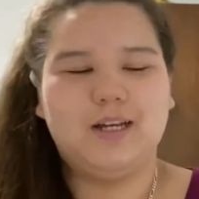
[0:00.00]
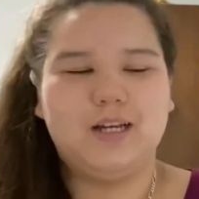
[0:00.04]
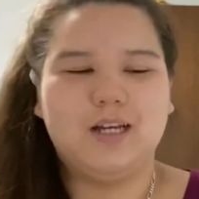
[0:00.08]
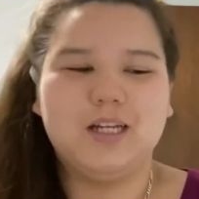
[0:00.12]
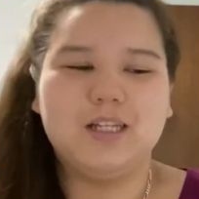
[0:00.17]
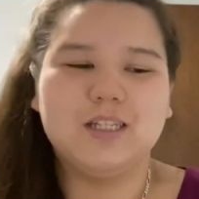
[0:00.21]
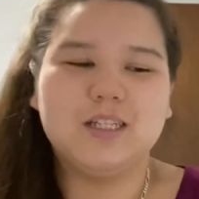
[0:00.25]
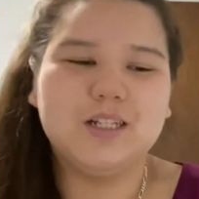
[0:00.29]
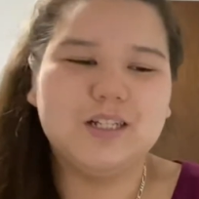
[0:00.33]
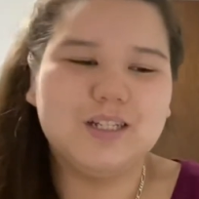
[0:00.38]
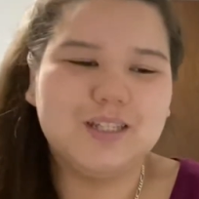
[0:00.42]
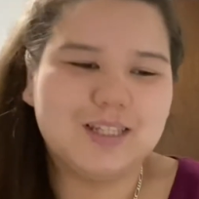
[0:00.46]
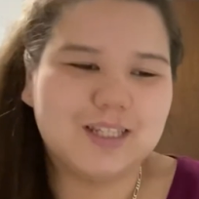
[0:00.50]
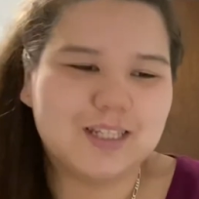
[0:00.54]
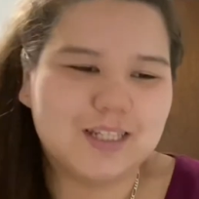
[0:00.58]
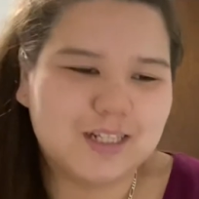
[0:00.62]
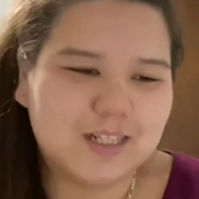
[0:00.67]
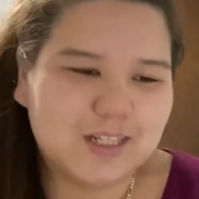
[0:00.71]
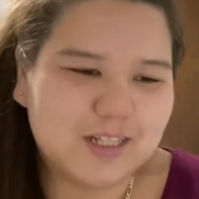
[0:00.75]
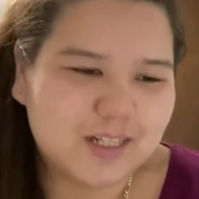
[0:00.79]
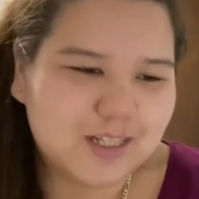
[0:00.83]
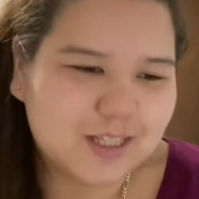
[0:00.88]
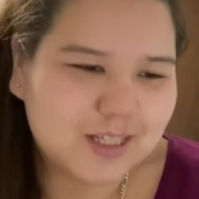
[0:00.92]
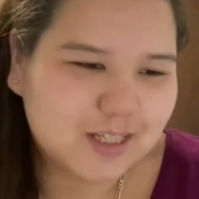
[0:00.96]
Is there
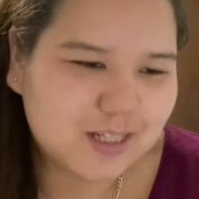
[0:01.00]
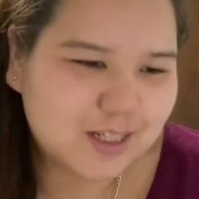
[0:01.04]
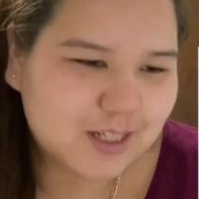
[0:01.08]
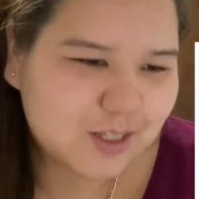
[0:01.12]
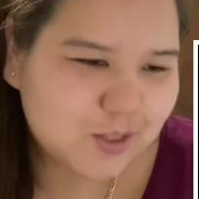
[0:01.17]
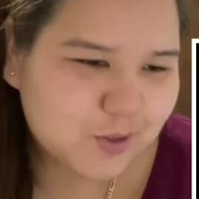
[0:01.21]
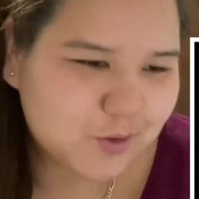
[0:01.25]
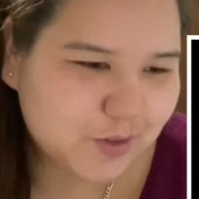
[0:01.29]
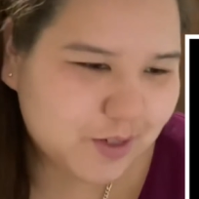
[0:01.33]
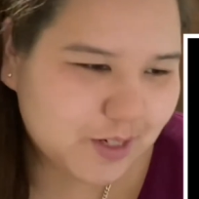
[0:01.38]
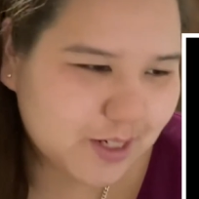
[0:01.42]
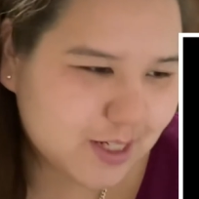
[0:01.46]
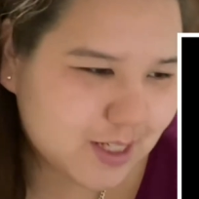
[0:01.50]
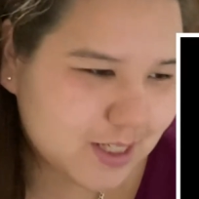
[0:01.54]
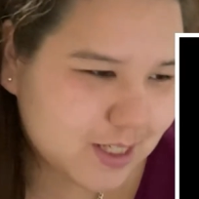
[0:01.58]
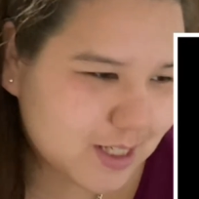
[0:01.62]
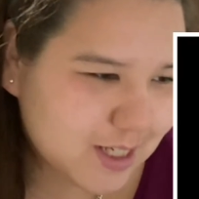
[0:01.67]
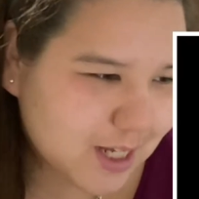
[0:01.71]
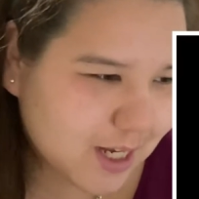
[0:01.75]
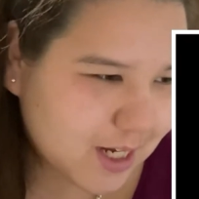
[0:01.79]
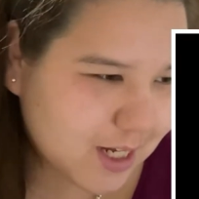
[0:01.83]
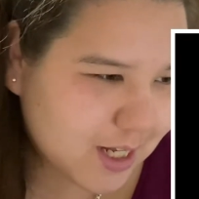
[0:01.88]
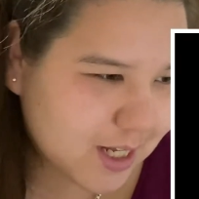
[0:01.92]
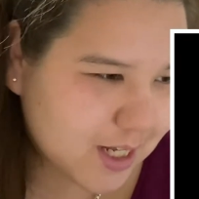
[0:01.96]
seriously 20
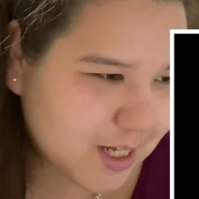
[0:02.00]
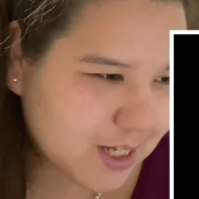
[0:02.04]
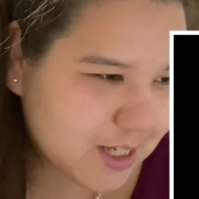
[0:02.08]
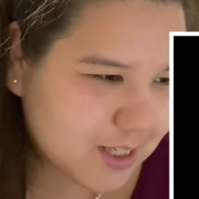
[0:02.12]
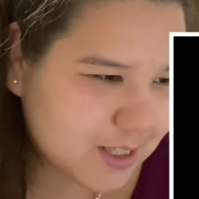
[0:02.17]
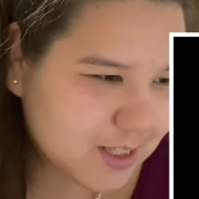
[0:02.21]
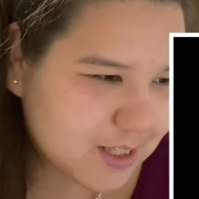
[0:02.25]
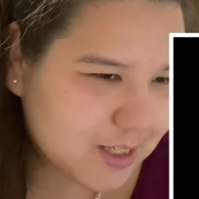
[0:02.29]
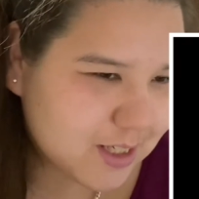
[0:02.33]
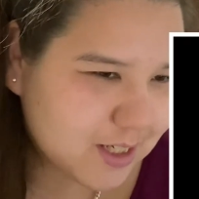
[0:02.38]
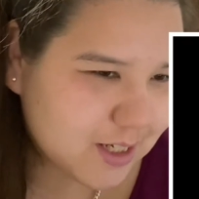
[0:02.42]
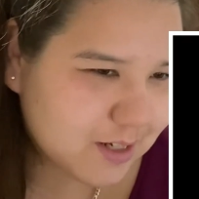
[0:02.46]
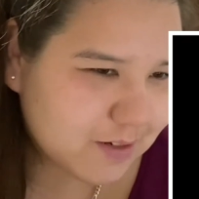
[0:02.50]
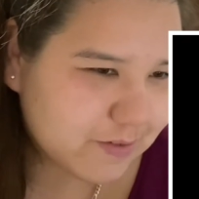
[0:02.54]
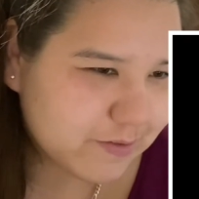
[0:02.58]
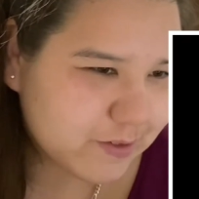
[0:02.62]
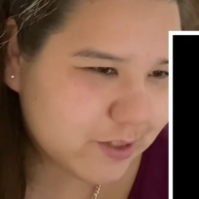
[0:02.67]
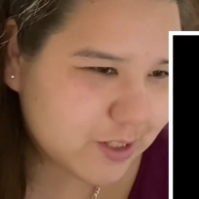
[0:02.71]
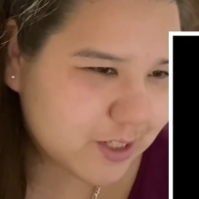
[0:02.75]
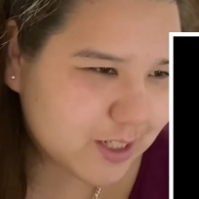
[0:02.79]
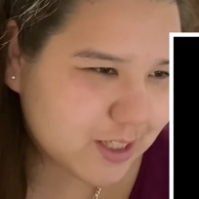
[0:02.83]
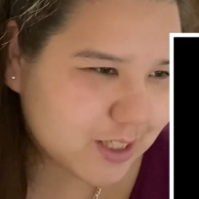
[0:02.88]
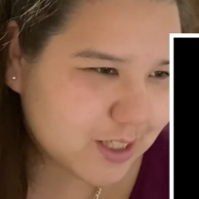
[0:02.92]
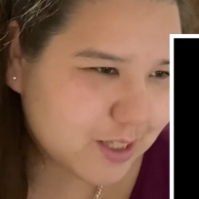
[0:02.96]
seconds of
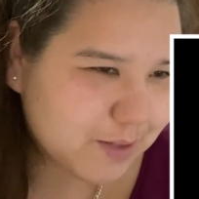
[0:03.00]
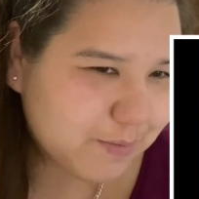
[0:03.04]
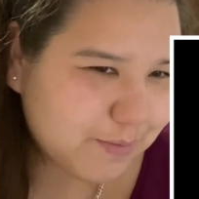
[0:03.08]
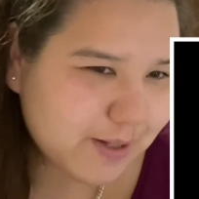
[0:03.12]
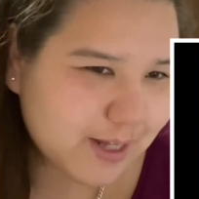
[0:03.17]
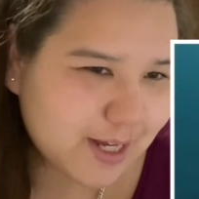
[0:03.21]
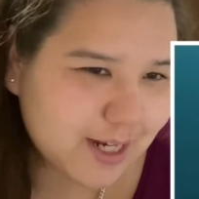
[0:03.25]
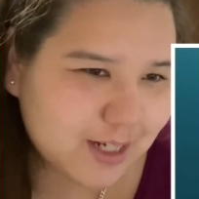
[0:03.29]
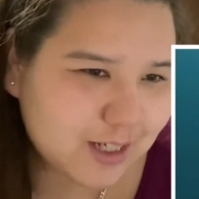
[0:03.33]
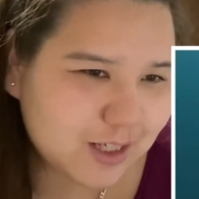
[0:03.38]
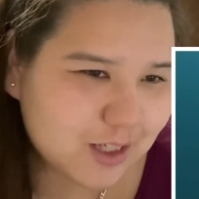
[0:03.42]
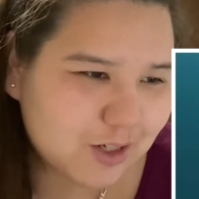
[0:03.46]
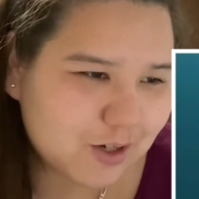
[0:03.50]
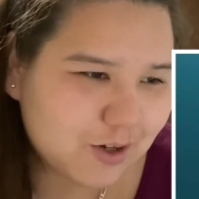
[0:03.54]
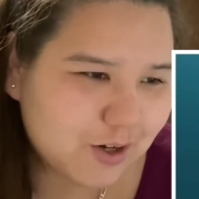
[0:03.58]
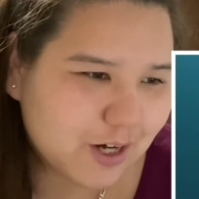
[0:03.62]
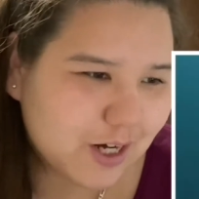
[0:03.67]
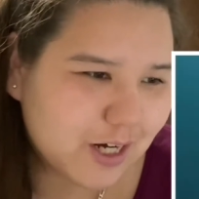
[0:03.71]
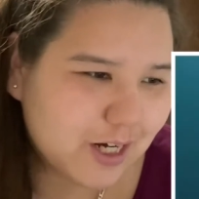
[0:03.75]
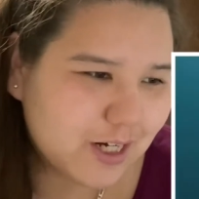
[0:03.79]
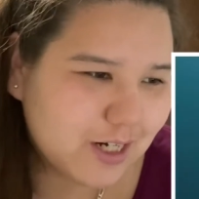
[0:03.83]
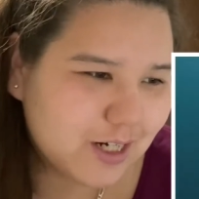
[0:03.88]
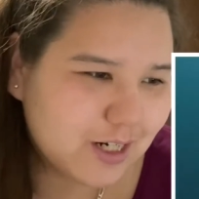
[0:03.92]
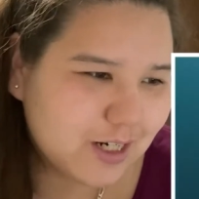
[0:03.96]
just the black screen?